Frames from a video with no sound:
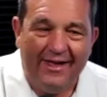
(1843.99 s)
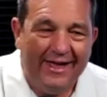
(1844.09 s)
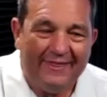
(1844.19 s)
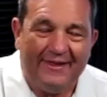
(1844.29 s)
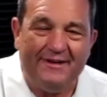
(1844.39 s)

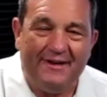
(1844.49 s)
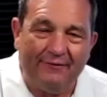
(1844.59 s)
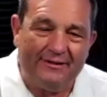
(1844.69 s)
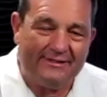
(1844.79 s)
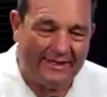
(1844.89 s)
The
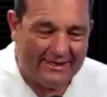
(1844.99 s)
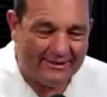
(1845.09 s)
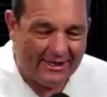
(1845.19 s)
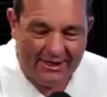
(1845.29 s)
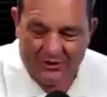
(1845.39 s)
difference
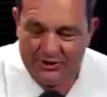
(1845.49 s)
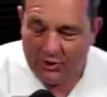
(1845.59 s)
is your